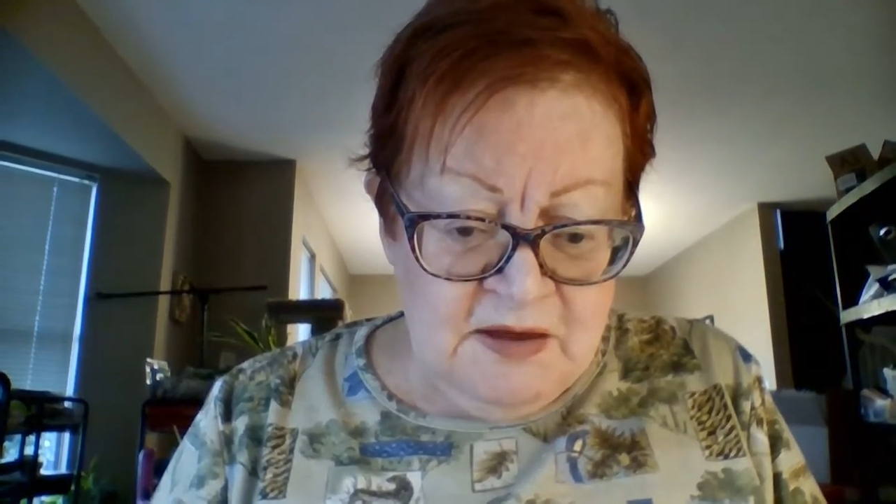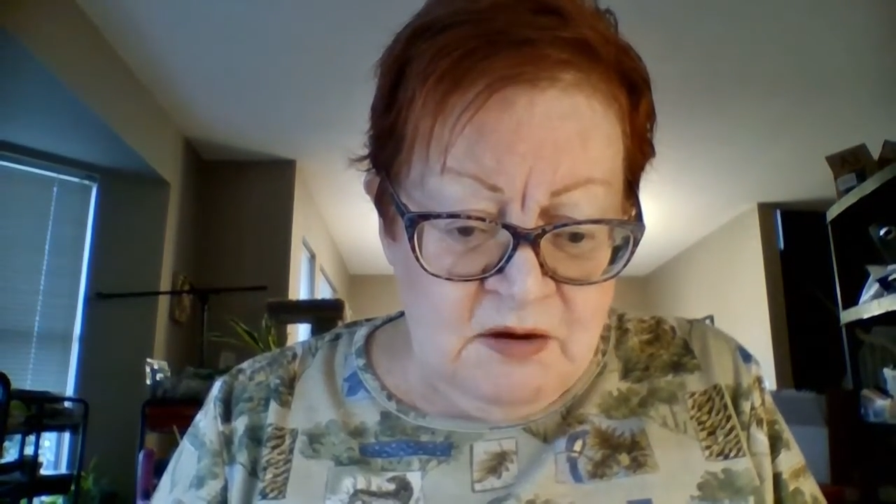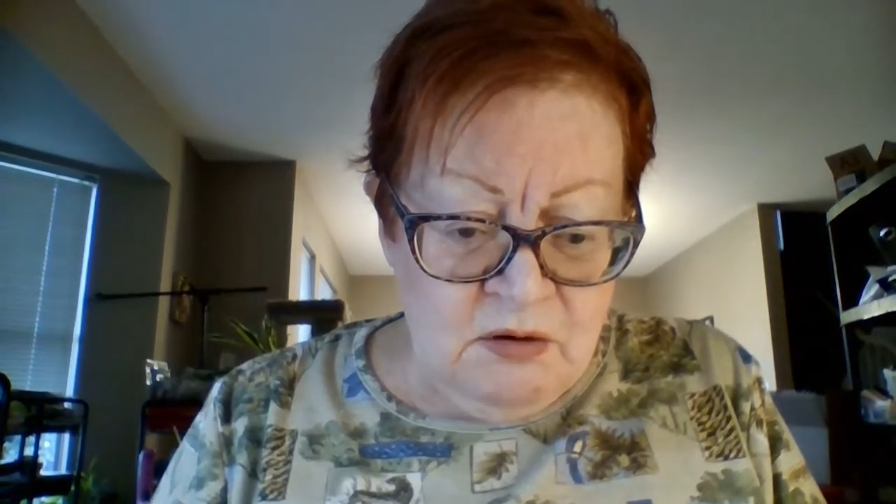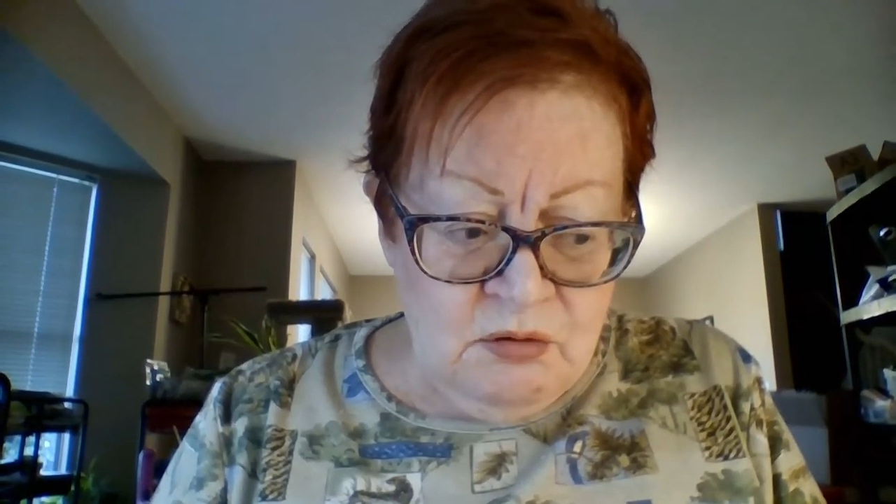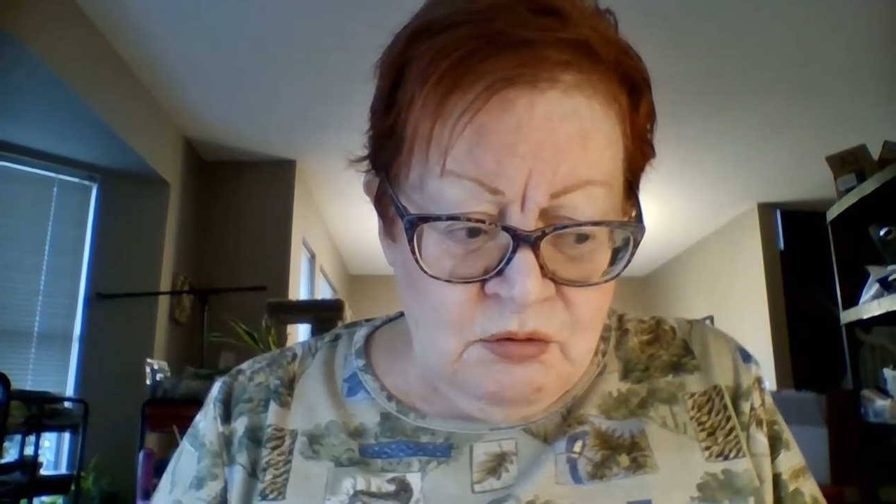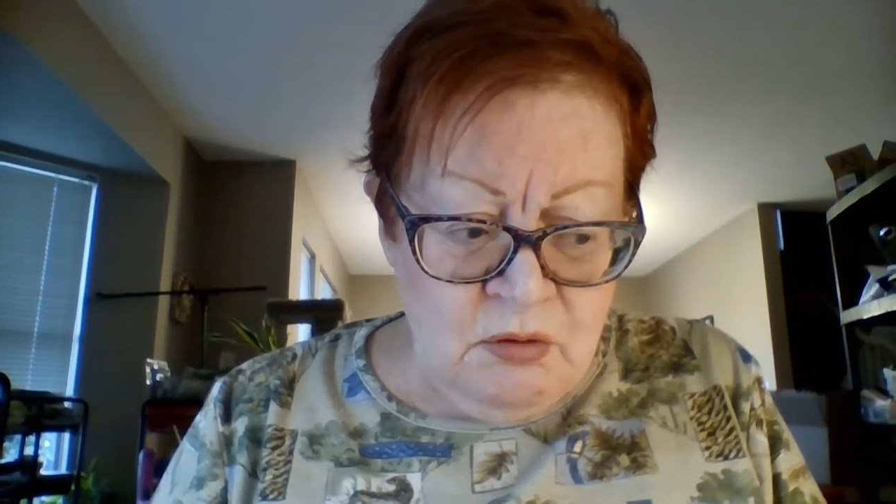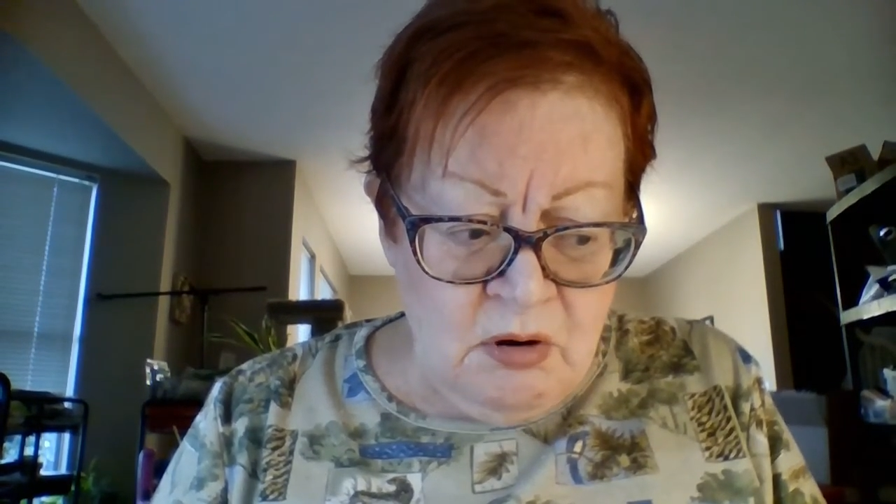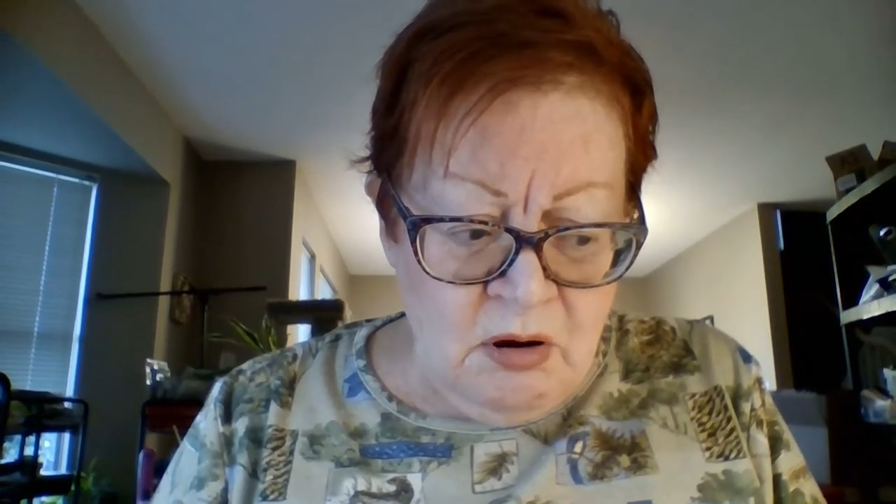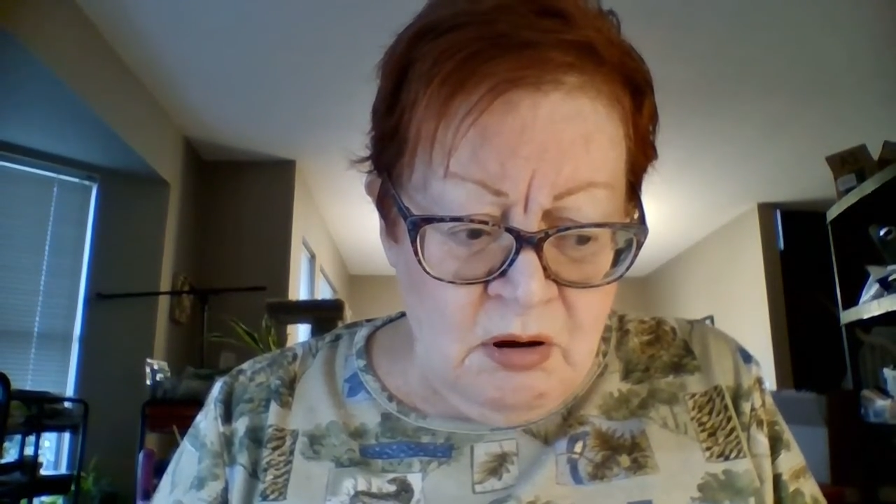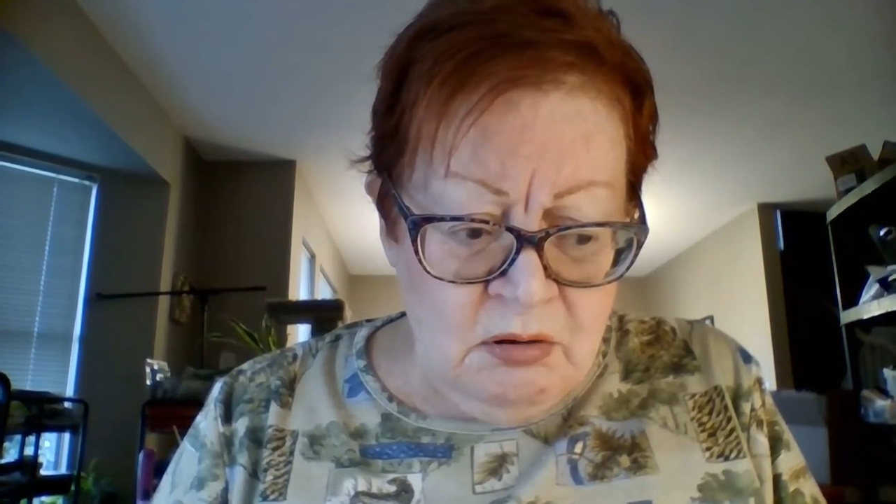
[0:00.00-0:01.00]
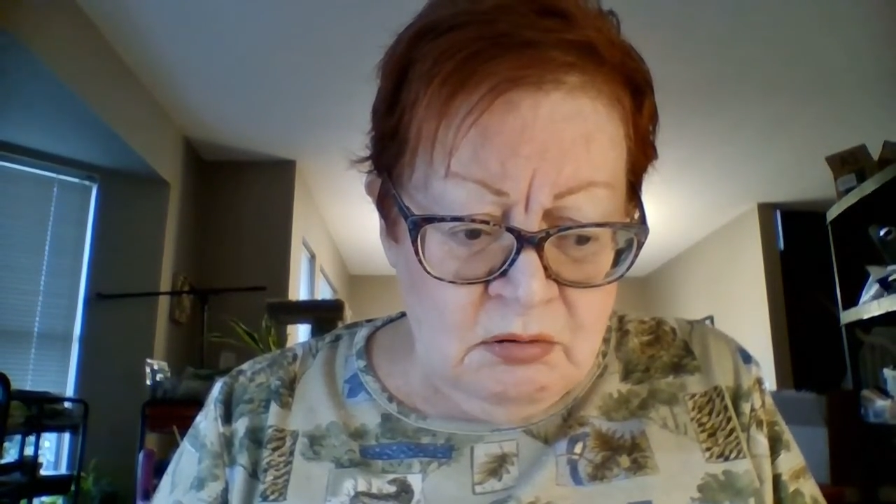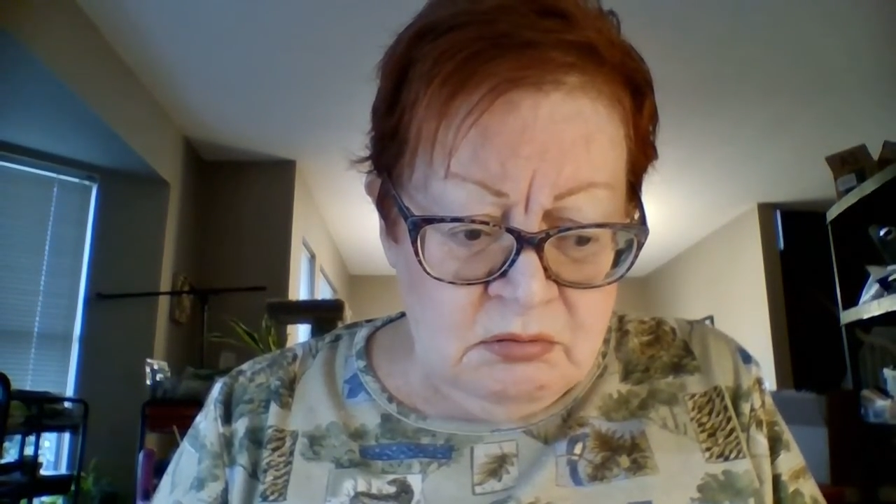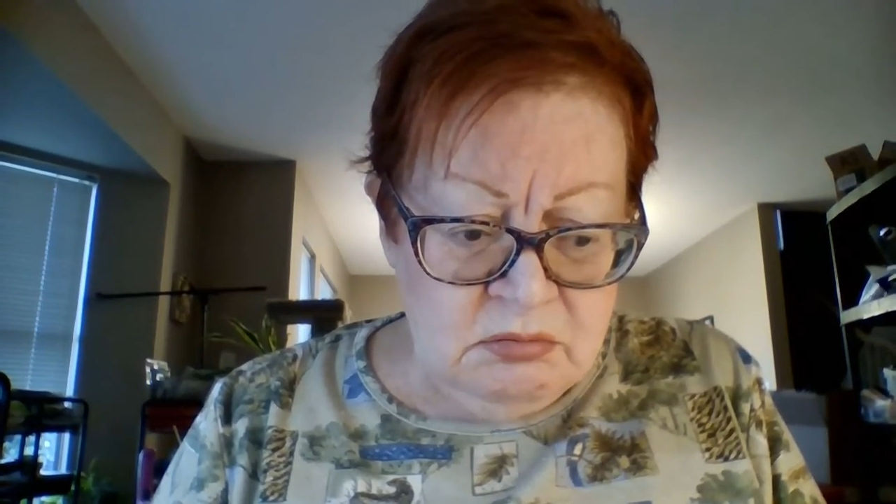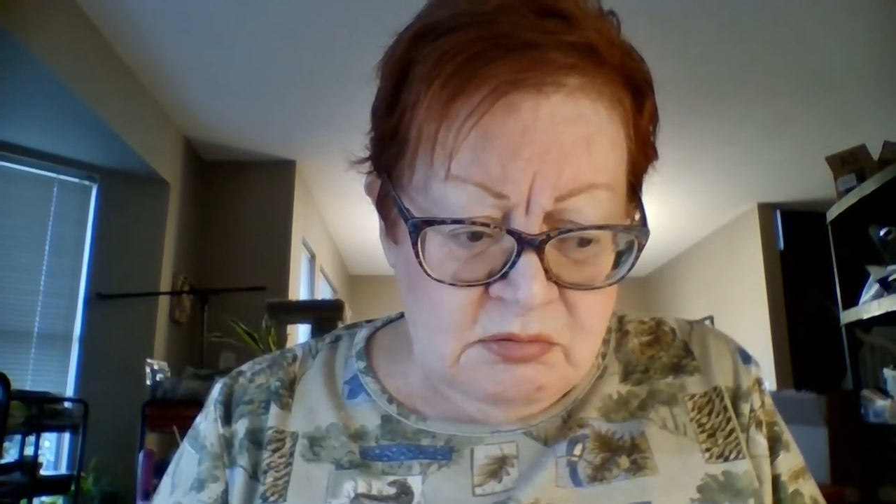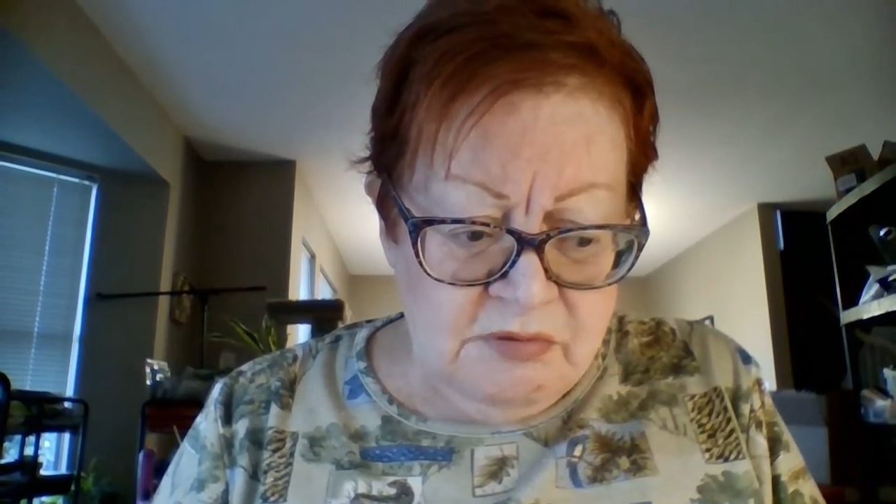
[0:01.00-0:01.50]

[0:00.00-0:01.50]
go all